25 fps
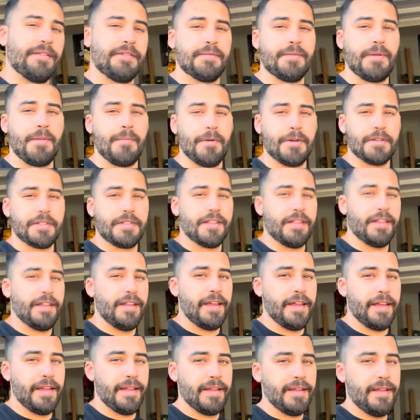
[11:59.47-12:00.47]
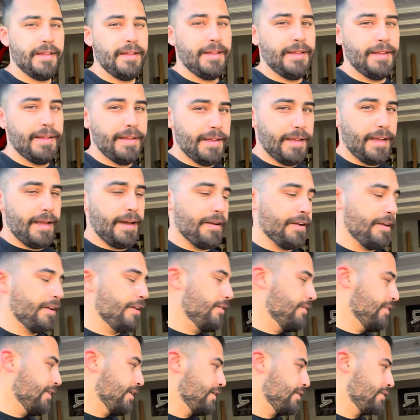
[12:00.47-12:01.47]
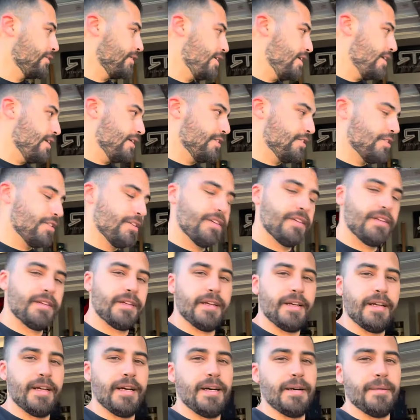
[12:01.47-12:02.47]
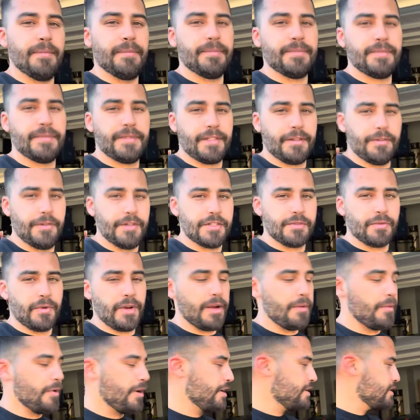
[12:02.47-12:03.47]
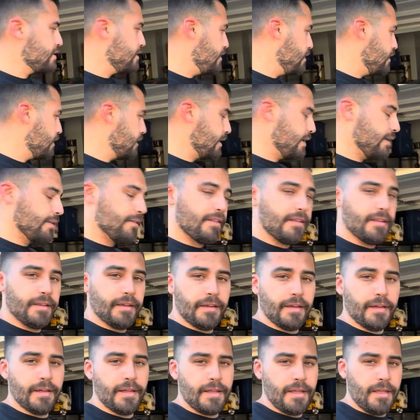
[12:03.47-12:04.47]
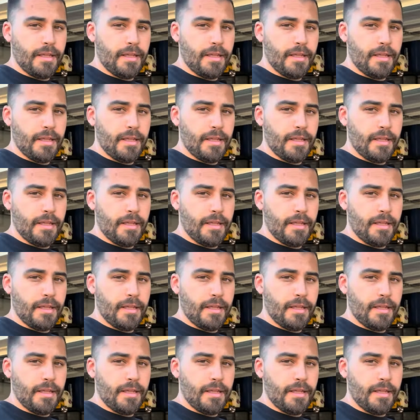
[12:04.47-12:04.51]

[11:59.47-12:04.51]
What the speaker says: spent most of the day out here in the garage. The reason why I wanted to knock out the,